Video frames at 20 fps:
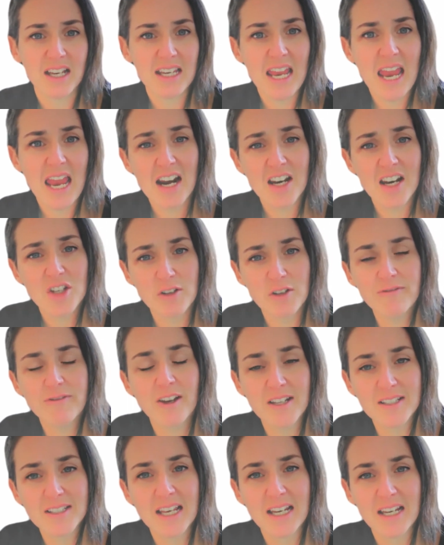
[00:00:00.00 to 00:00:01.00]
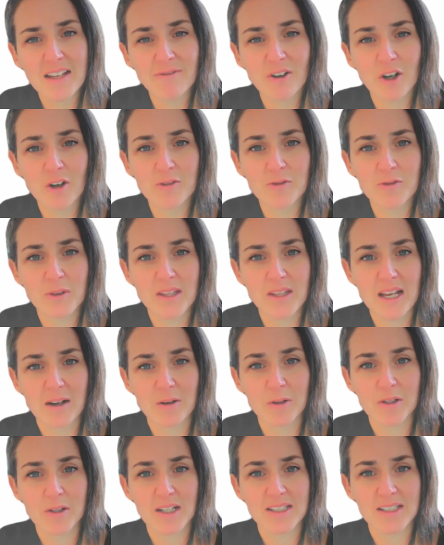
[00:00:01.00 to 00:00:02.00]
how did you first get involved with our
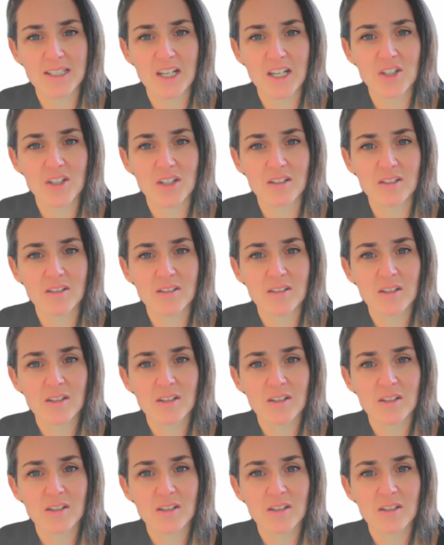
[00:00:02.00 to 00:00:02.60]
organisation?